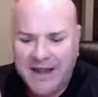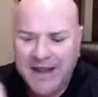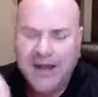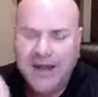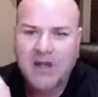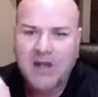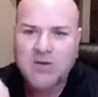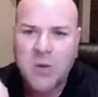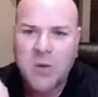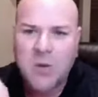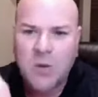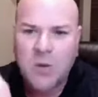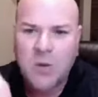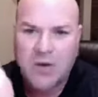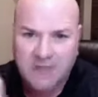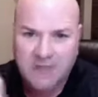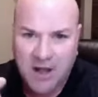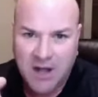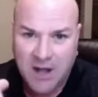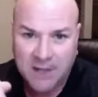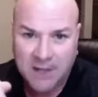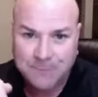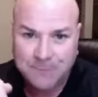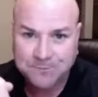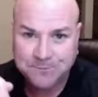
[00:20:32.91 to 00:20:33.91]
Here's what we've
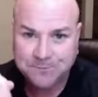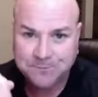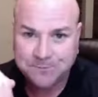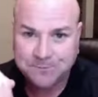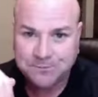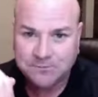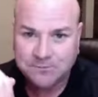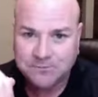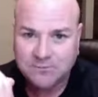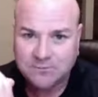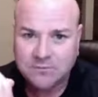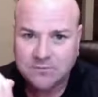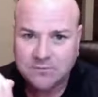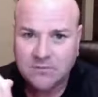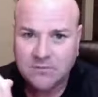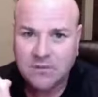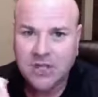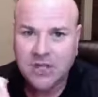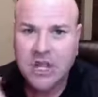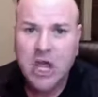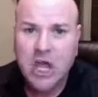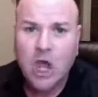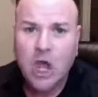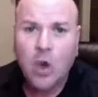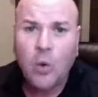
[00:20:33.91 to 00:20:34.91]
done.
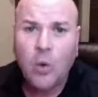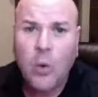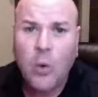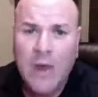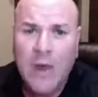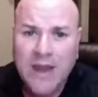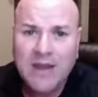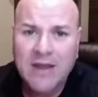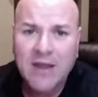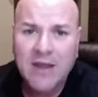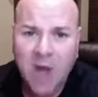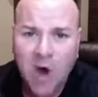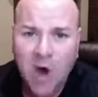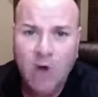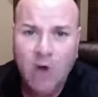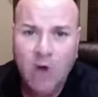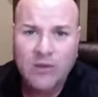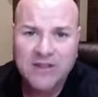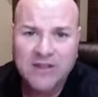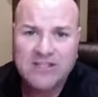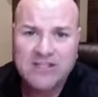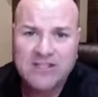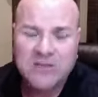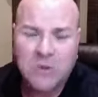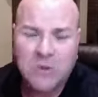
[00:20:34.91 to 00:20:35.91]
We know
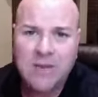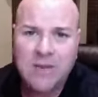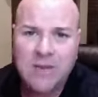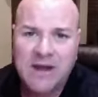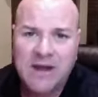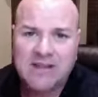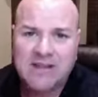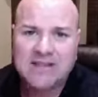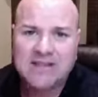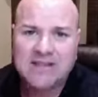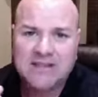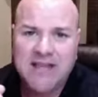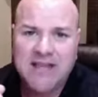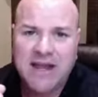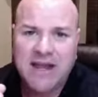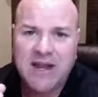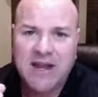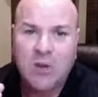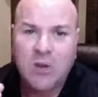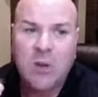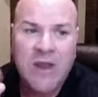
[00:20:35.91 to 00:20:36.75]
this is where medicine's heading.